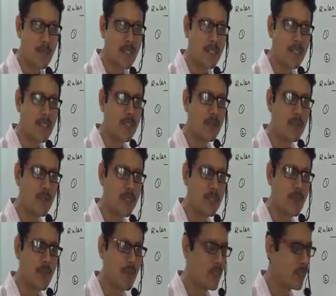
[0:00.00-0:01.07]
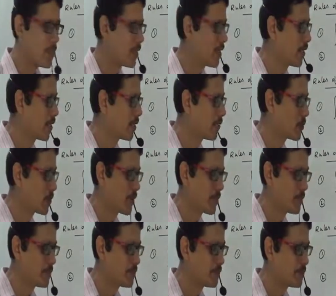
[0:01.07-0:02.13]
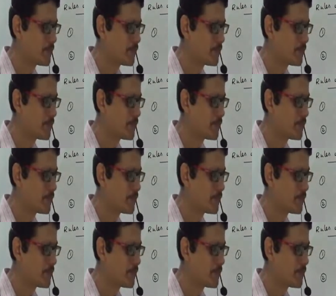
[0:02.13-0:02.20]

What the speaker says: but you need to learn that. Okay.